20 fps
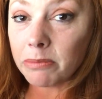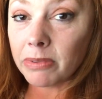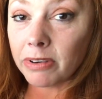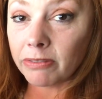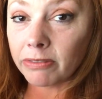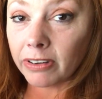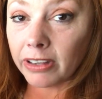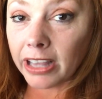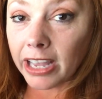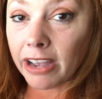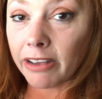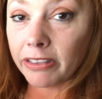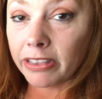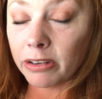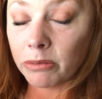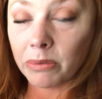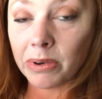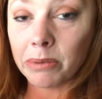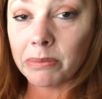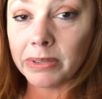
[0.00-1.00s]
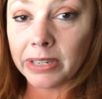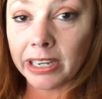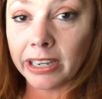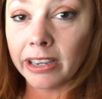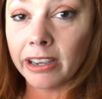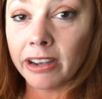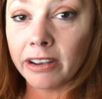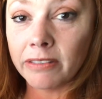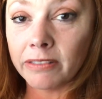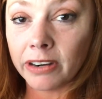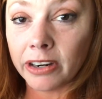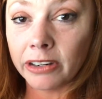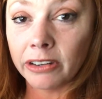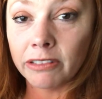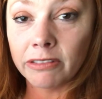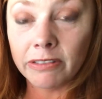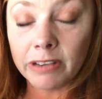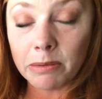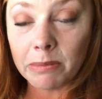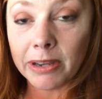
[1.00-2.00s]
but for the health and well-being of our
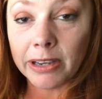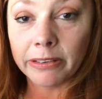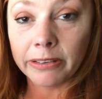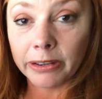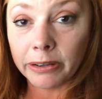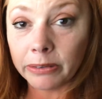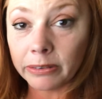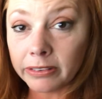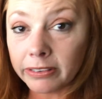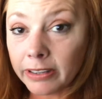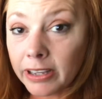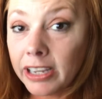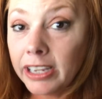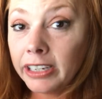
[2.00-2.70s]
female goats.